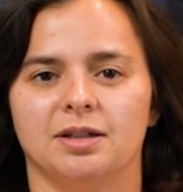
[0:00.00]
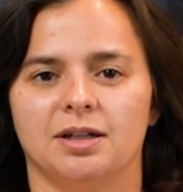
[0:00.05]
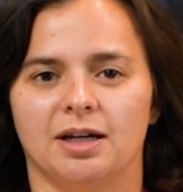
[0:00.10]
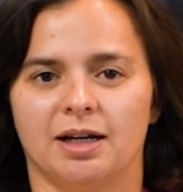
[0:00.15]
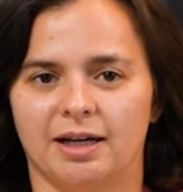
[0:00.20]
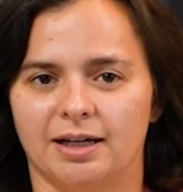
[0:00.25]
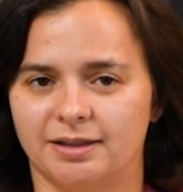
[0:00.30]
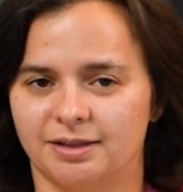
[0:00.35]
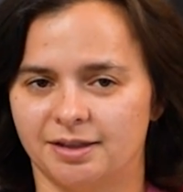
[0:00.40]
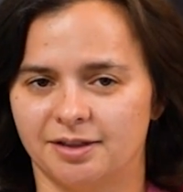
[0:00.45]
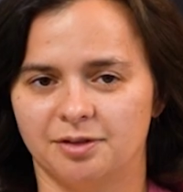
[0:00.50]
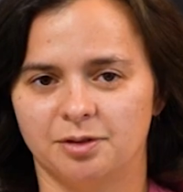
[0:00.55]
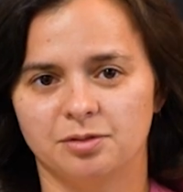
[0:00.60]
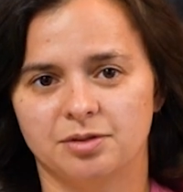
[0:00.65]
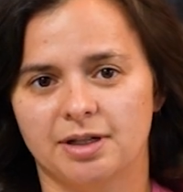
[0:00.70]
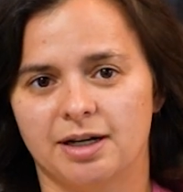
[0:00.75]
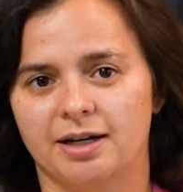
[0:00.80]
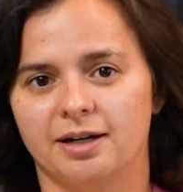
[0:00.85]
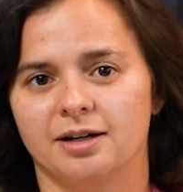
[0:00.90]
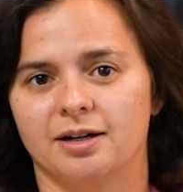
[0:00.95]
I had to get new
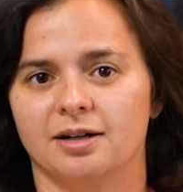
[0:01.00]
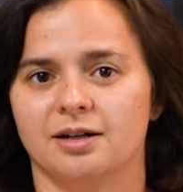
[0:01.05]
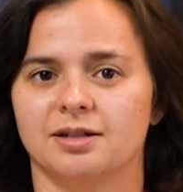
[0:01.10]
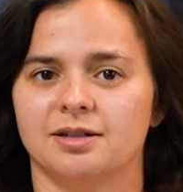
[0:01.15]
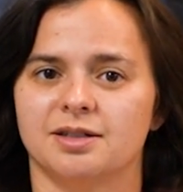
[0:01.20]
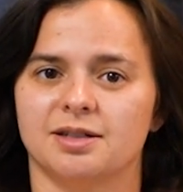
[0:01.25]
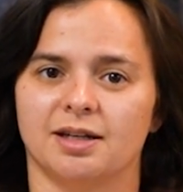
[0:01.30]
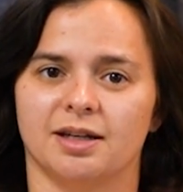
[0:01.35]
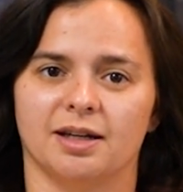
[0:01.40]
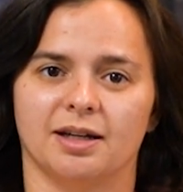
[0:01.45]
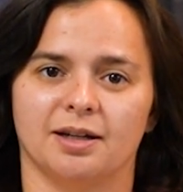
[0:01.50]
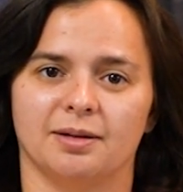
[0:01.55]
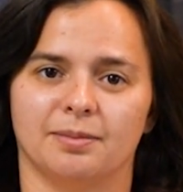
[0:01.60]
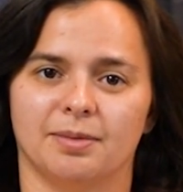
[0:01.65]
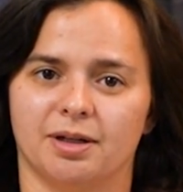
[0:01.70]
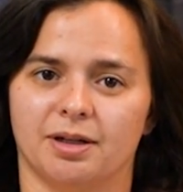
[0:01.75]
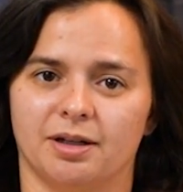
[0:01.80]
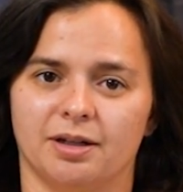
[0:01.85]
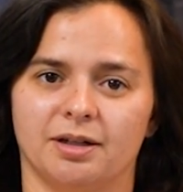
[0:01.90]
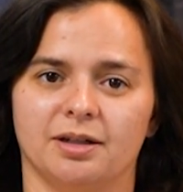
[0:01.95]
tires, and
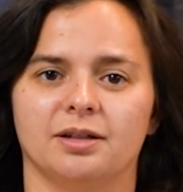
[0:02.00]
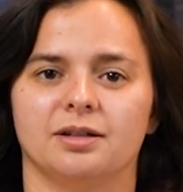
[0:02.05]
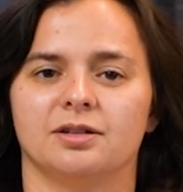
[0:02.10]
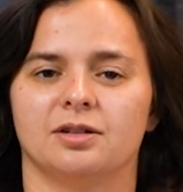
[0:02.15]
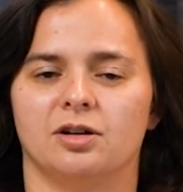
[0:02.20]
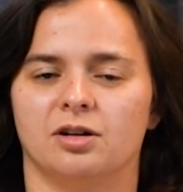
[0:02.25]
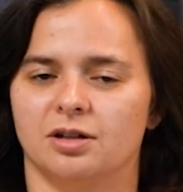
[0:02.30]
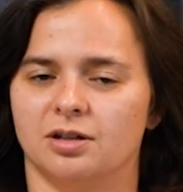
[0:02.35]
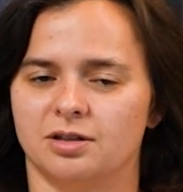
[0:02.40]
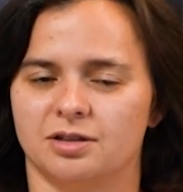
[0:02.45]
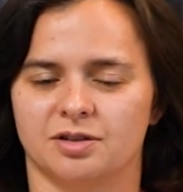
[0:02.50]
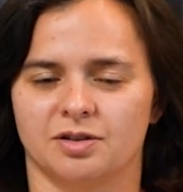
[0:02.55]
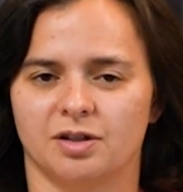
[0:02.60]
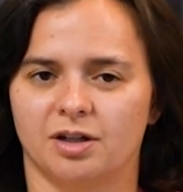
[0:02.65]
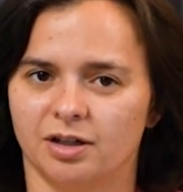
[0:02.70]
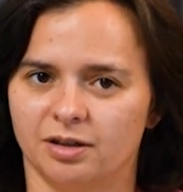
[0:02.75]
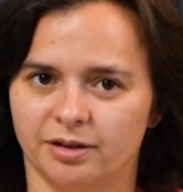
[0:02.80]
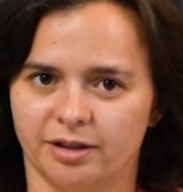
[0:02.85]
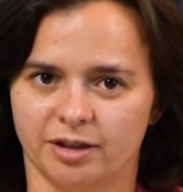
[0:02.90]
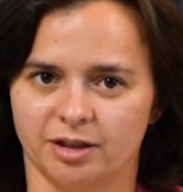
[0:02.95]
my car is
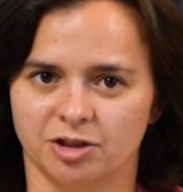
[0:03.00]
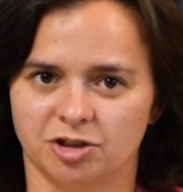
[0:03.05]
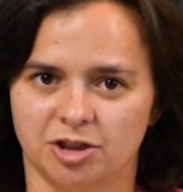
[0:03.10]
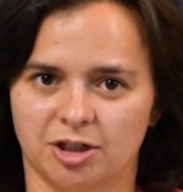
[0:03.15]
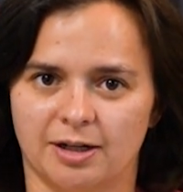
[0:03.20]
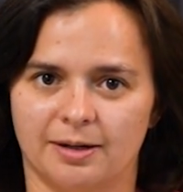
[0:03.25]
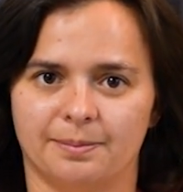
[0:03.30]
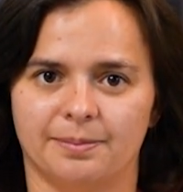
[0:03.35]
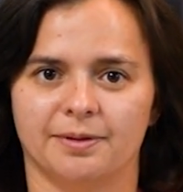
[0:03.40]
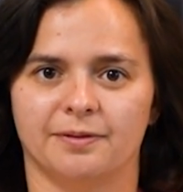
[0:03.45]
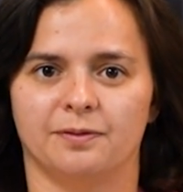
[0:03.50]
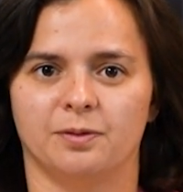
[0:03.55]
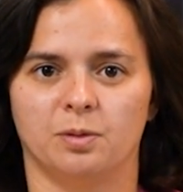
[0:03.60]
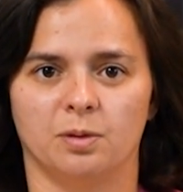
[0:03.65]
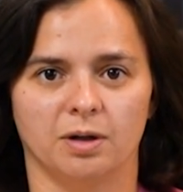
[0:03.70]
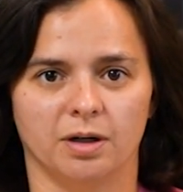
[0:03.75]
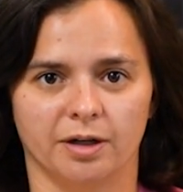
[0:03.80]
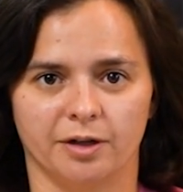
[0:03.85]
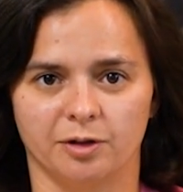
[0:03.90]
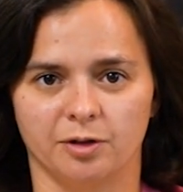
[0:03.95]
currently in the shop
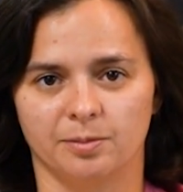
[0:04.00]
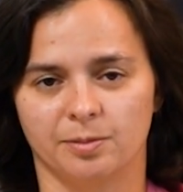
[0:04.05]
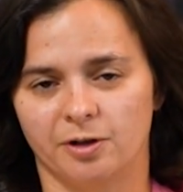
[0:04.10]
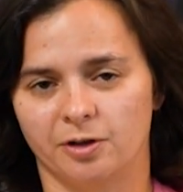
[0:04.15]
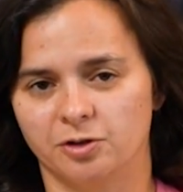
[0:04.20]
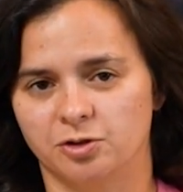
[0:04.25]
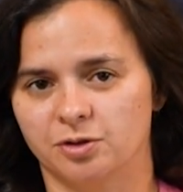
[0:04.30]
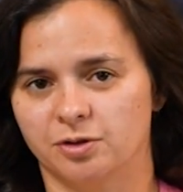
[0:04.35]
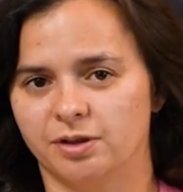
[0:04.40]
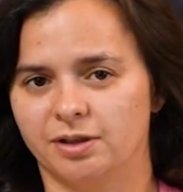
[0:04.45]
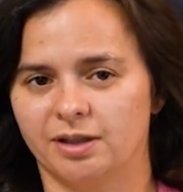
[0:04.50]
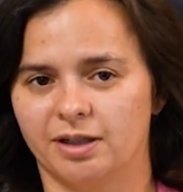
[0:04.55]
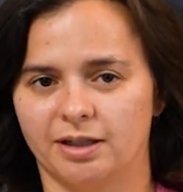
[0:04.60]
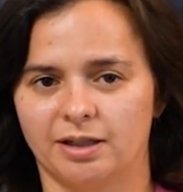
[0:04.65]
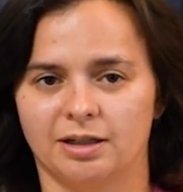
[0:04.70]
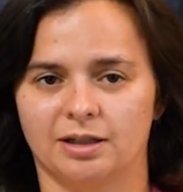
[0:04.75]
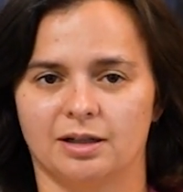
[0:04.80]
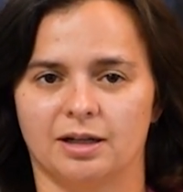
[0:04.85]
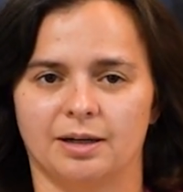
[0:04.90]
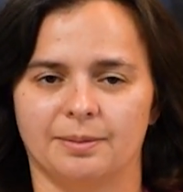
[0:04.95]
for a new ball joint and
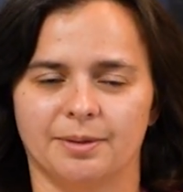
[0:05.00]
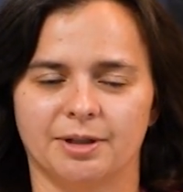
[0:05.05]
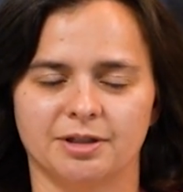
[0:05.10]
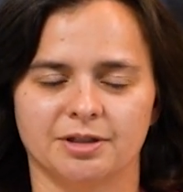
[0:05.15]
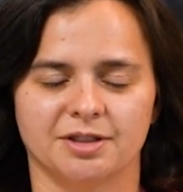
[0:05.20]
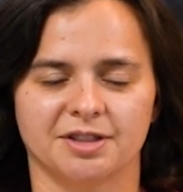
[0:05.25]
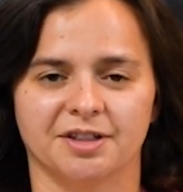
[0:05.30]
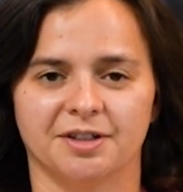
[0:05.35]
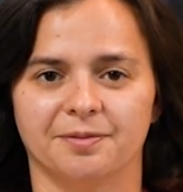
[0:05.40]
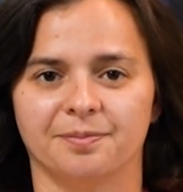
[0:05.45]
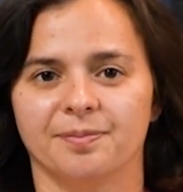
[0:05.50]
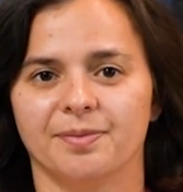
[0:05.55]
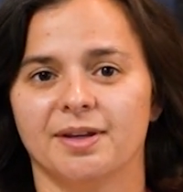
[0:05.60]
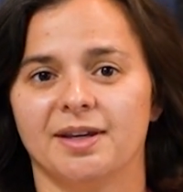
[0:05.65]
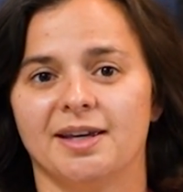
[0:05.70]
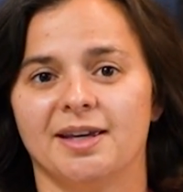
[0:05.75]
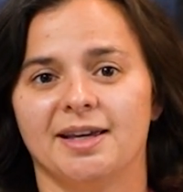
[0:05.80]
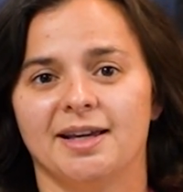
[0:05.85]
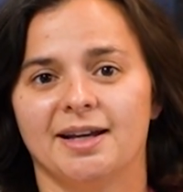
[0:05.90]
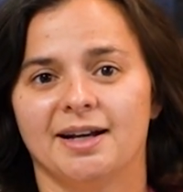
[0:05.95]
an alignment, so
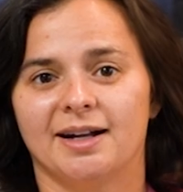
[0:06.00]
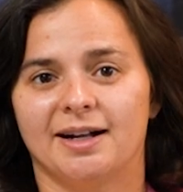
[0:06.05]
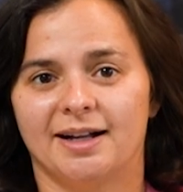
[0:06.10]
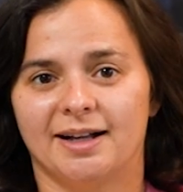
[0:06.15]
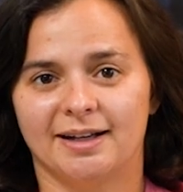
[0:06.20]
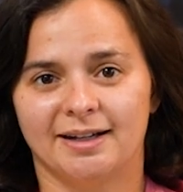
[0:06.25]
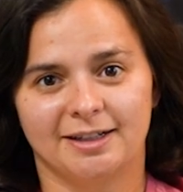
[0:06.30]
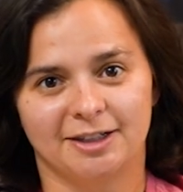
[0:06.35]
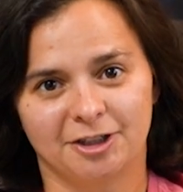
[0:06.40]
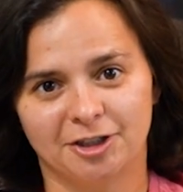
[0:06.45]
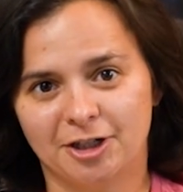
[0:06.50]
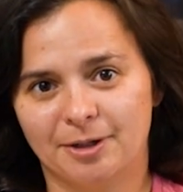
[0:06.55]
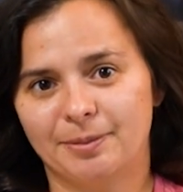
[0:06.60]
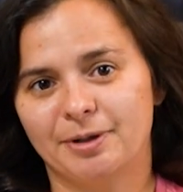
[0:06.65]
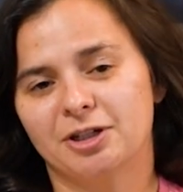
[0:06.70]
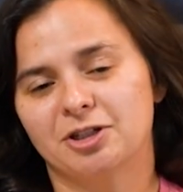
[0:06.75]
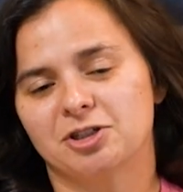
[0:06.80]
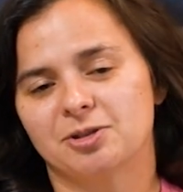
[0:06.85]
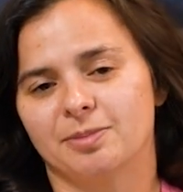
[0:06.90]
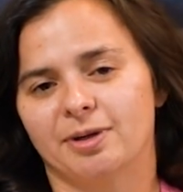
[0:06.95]
could not
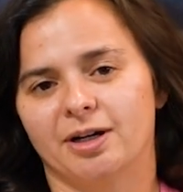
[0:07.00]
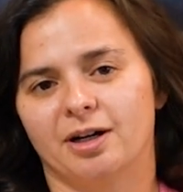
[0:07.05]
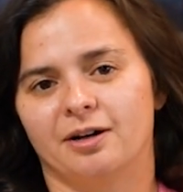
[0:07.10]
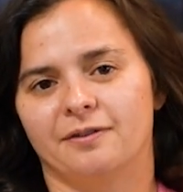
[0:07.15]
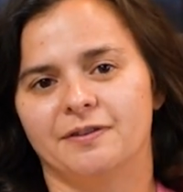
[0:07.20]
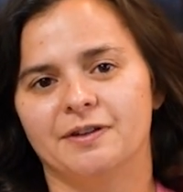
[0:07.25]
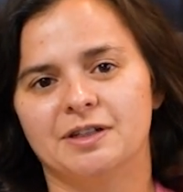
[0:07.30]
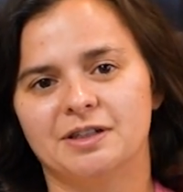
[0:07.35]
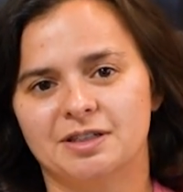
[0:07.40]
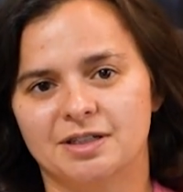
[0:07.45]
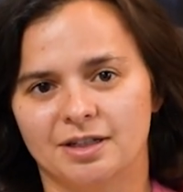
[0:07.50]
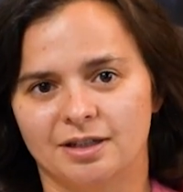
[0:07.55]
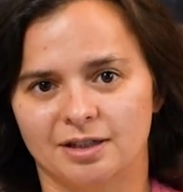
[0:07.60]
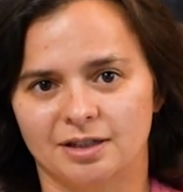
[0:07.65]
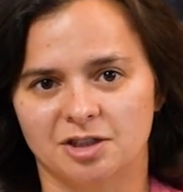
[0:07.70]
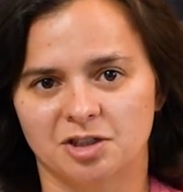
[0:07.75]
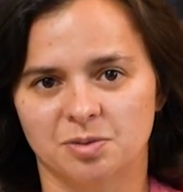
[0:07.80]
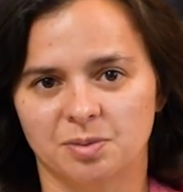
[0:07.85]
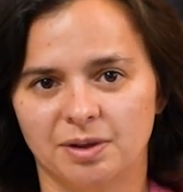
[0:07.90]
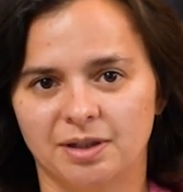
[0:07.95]
make it to my office
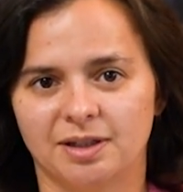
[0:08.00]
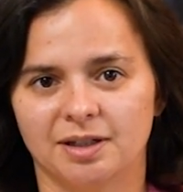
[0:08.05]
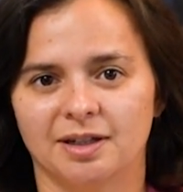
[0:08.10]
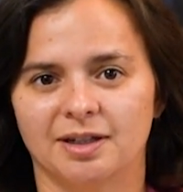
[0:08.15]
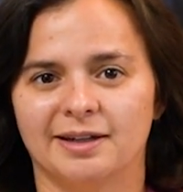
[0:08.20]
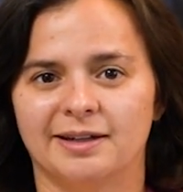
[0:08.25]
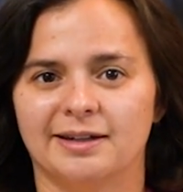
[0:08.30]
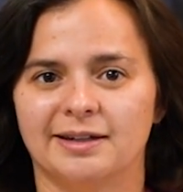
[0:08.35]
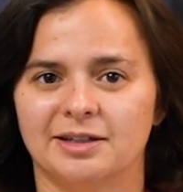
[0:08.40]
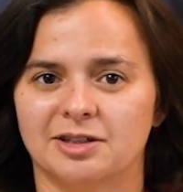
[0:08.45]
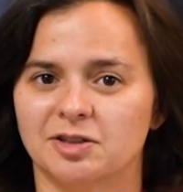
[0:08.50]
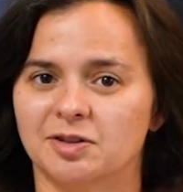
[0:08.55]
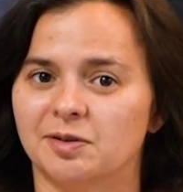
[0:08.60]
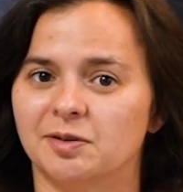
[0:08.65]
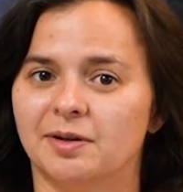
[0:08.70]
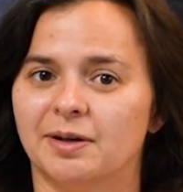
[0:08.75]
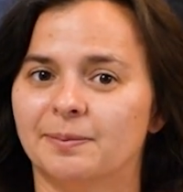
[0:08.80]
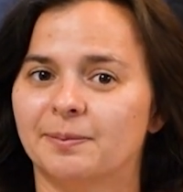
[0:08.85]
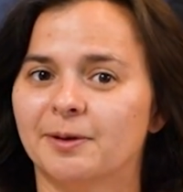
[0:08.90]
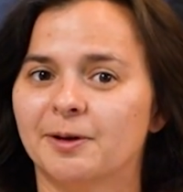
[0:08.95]
this weekend,
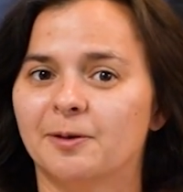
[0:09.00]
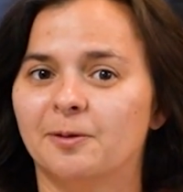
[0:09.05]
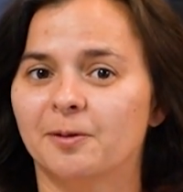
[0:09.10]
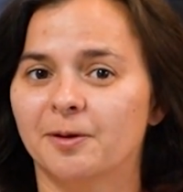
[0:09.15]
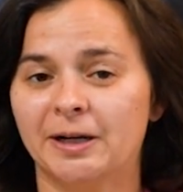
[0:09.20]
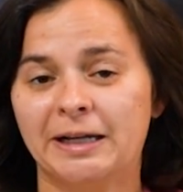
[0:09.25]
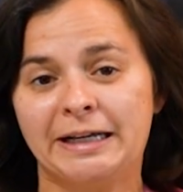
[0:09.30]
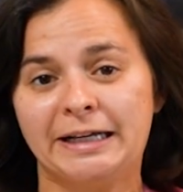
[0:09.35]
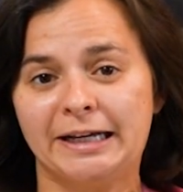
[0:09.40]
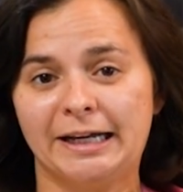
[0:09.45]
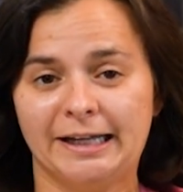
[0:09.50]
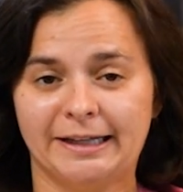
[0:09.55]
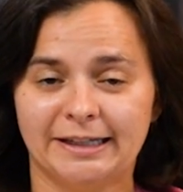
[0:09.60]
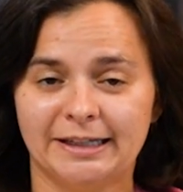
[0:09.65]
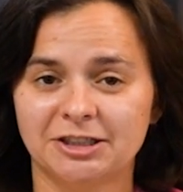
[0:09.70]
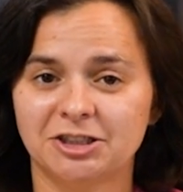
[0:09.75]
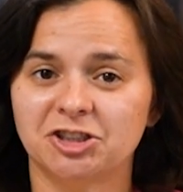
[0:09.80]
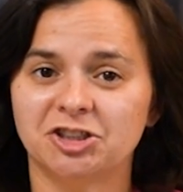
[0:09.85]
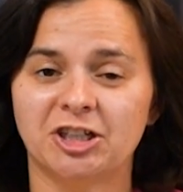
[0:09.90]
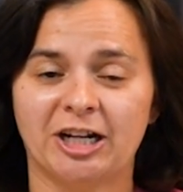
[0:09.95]
so I'm recording in
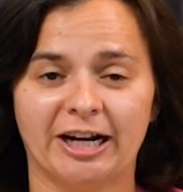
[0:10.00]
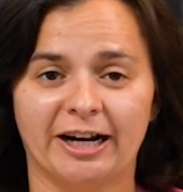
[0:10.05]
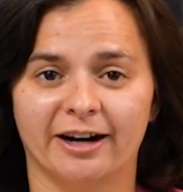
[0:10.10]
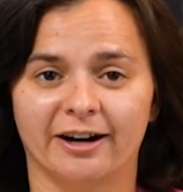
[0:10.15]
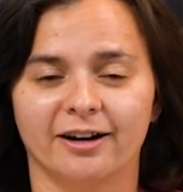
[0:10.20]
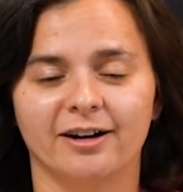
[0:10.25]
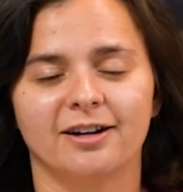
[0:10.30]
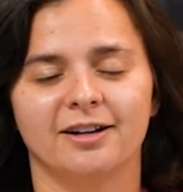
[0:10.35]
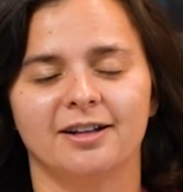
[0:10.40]
this chair.